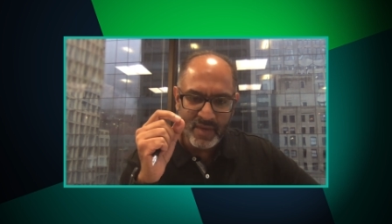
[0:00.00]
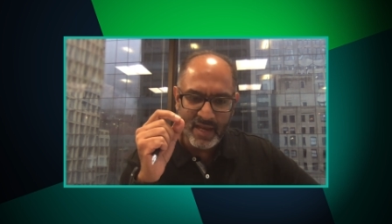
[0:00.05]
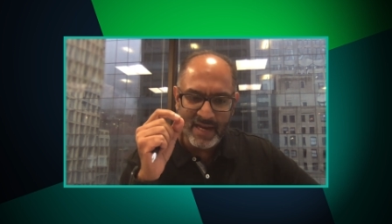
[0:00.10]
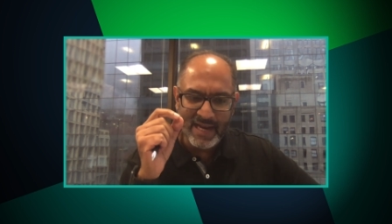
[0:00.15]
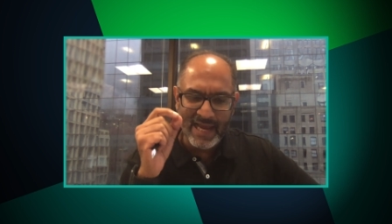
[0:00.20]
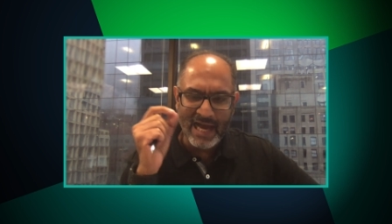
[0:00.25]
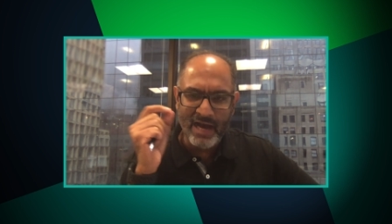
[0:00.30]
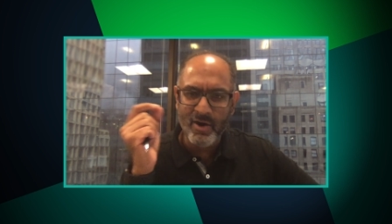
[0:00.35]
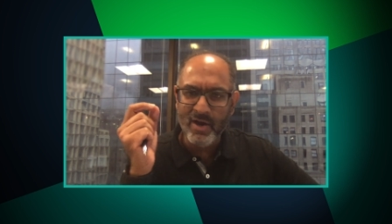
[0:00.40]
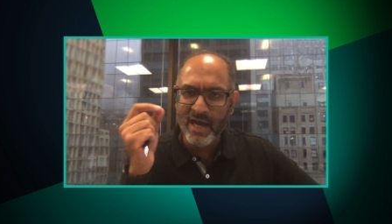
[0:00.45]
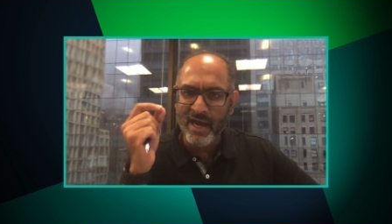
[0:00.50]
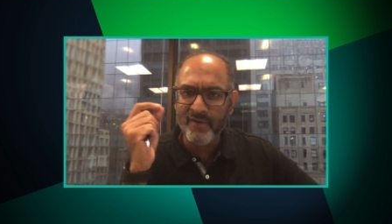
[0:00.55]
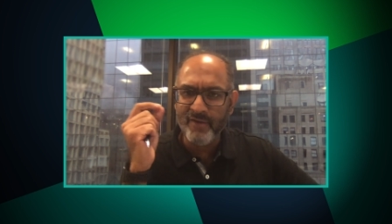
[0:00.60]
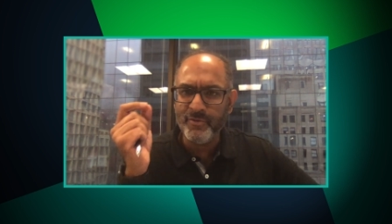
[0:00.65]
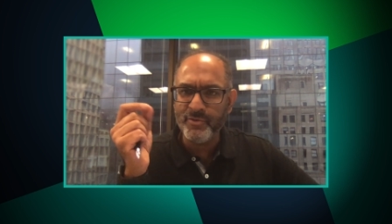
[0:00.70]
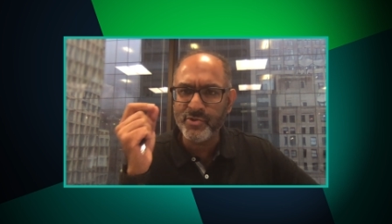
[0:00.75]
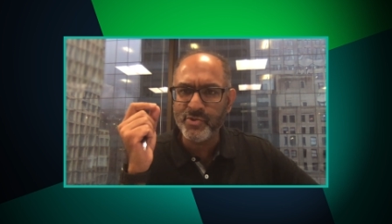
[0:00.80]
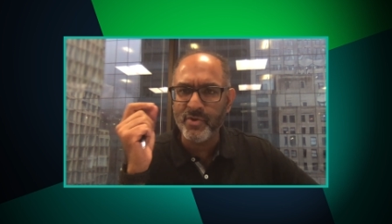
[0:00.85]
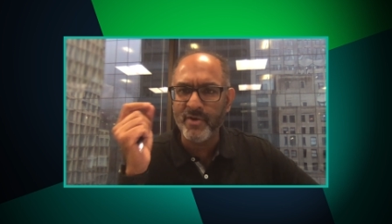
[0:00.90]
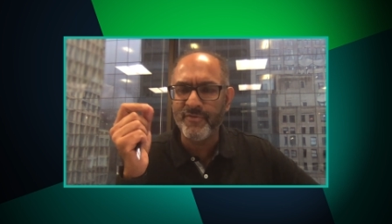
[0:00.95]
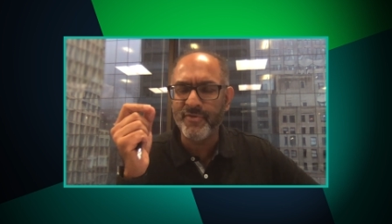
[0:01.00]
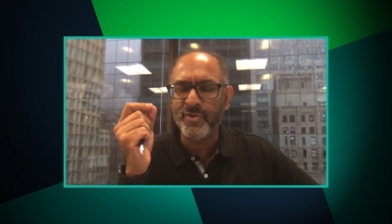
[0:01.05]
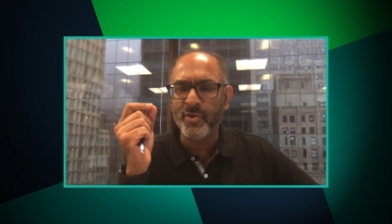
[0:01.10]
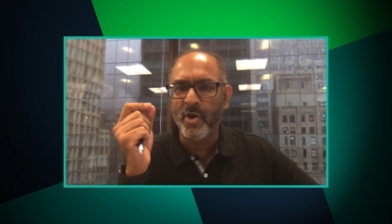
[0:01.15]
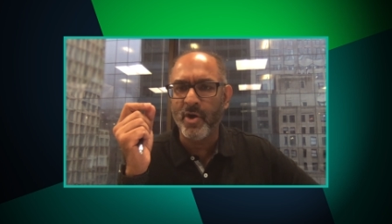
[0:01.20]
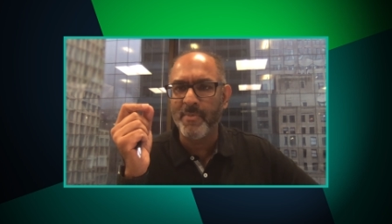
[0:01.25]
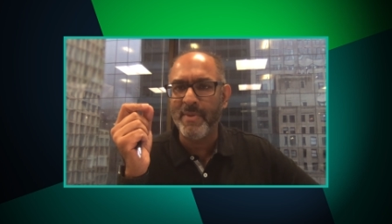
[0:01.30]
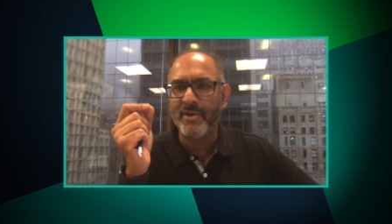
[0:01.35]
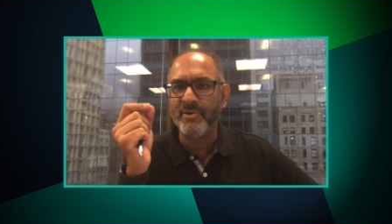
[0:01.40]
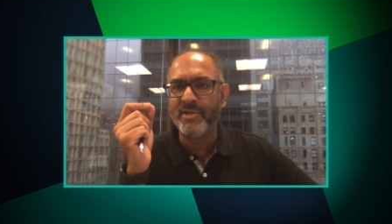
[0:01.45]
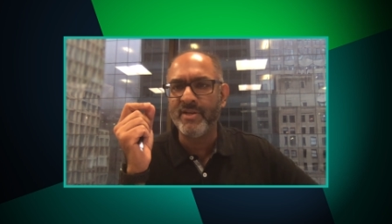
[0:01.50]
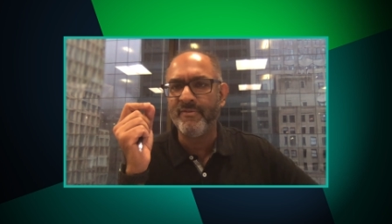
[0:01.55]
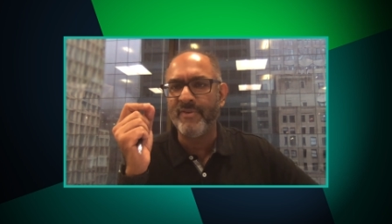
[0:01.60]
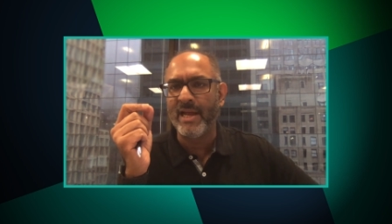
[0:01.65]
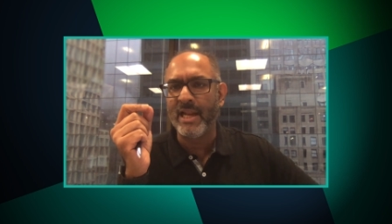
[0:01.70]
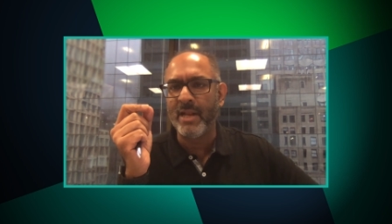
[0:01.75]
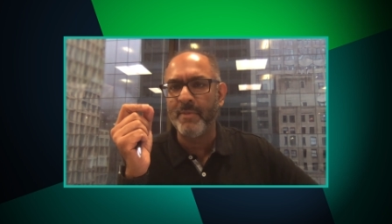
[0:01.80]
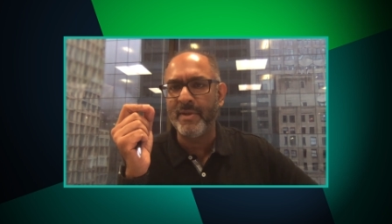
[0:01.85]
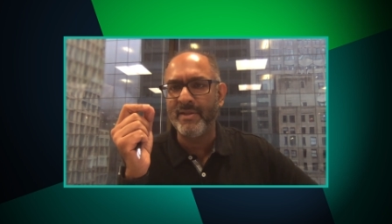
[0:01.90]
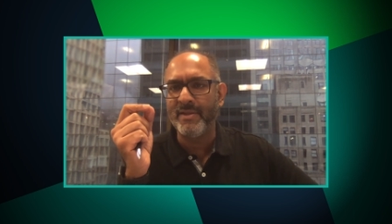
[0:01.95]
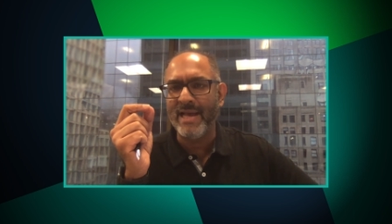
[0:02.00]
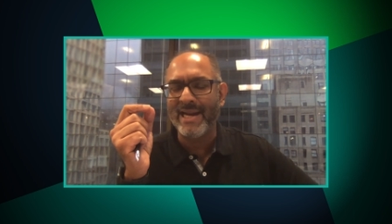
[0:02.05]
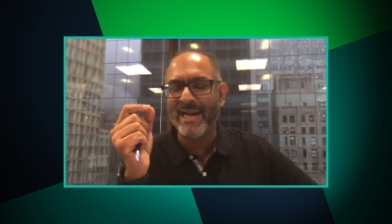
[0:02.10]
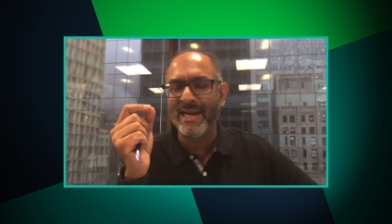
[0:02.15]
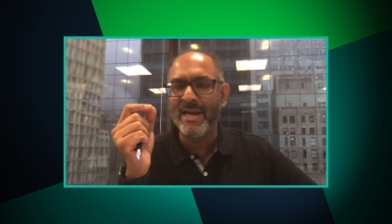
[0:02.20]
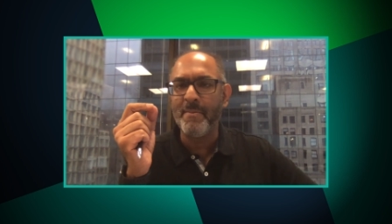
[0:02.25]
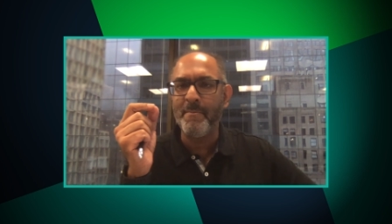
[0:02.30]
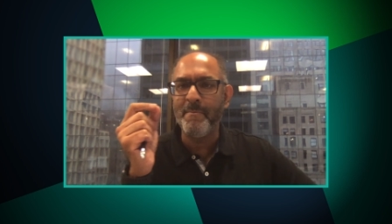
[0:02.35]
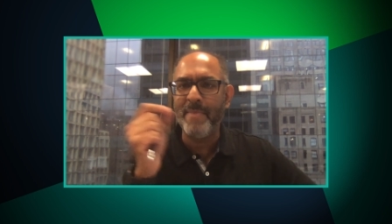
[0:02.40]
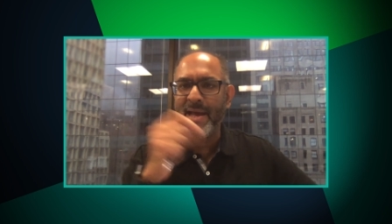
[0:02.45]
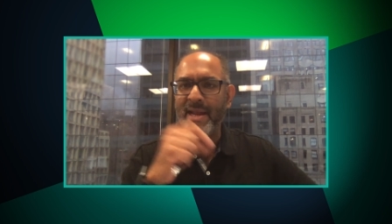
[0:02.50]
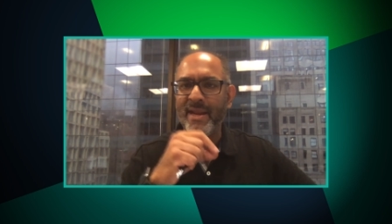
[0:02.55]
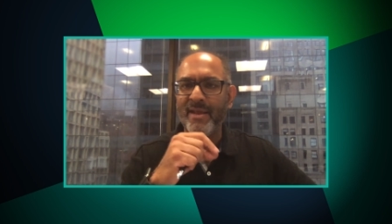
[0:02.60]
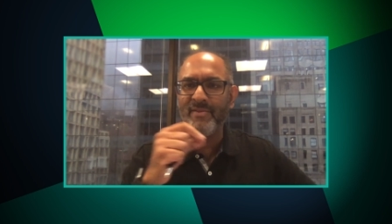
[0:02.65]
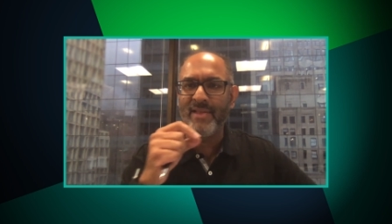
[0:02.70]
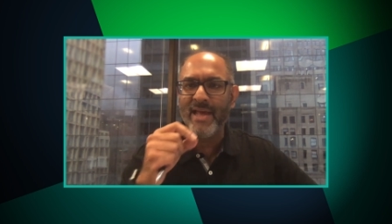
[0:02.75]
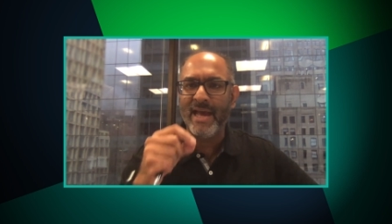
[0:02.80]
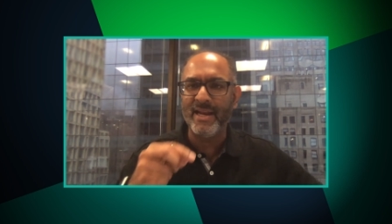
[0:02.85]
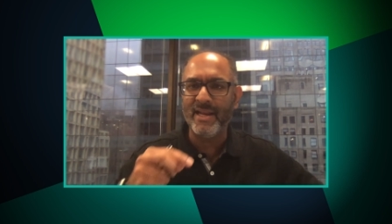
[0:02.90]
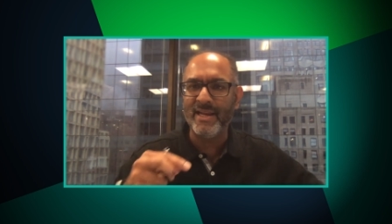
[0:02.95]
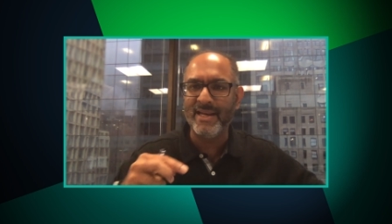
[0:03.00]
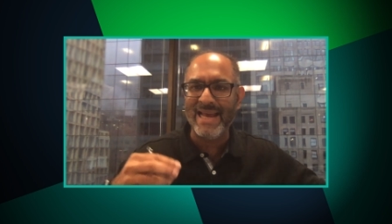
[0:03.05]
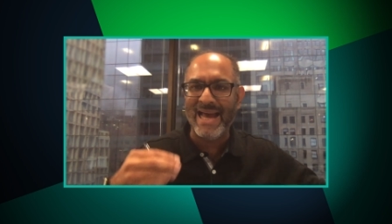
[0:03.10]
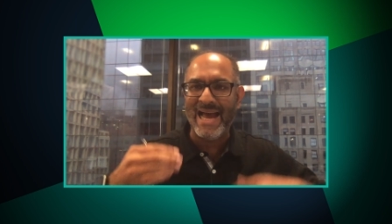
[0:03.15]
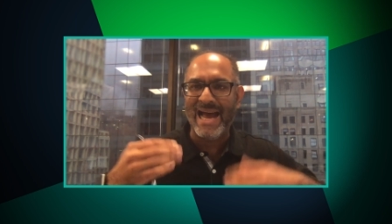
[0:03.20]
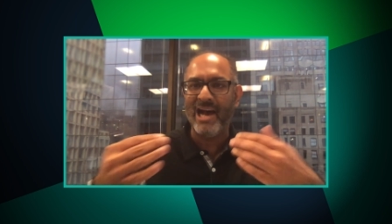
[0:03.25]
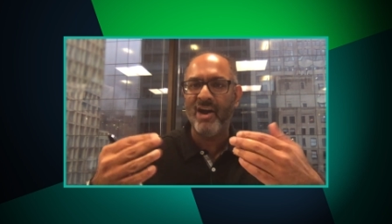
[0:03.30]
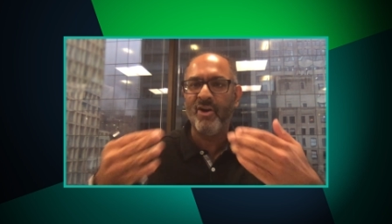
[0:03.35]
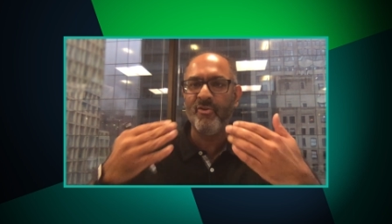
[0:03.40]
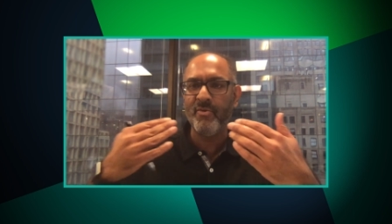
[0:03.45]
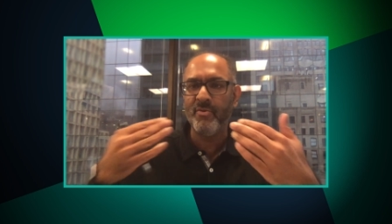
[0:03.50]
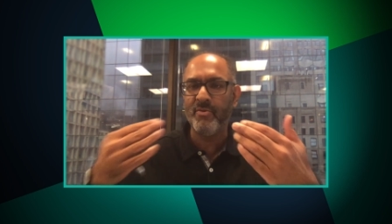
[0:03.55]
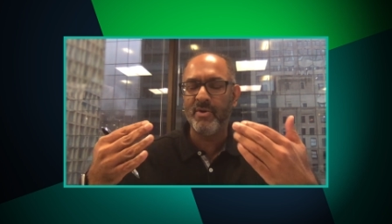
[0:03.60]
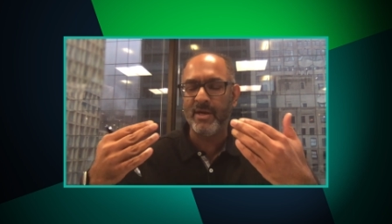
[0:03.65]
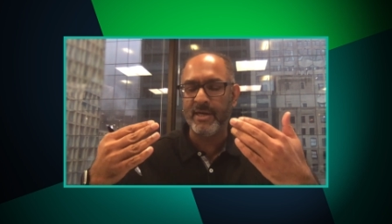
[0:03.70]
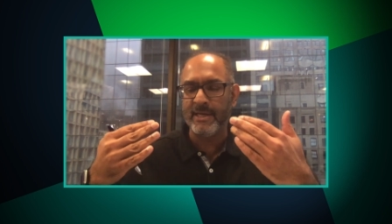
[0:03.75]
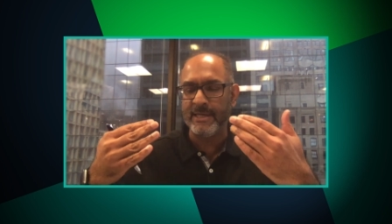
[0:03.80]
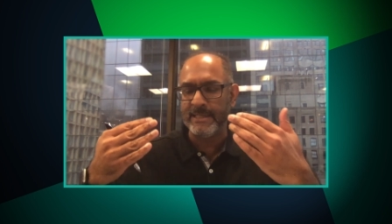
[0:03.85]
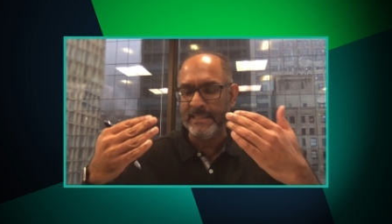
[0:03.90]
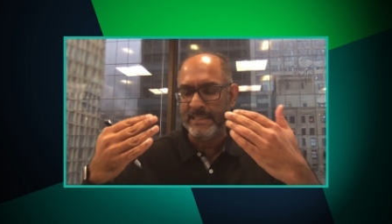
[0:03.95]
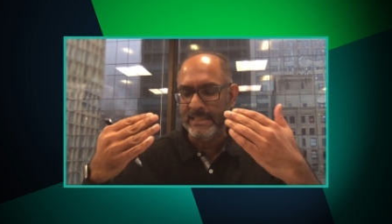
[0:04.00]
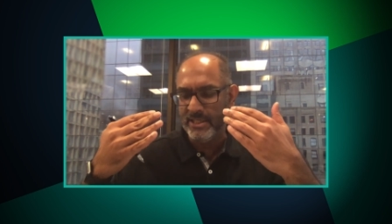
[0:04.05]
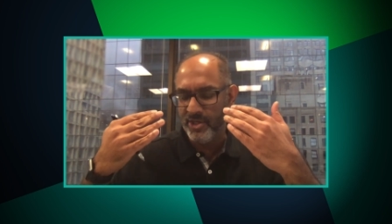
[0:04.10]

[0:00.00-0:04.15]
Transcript: and how, how have you sort of thought about developing that and embedding that in how uh,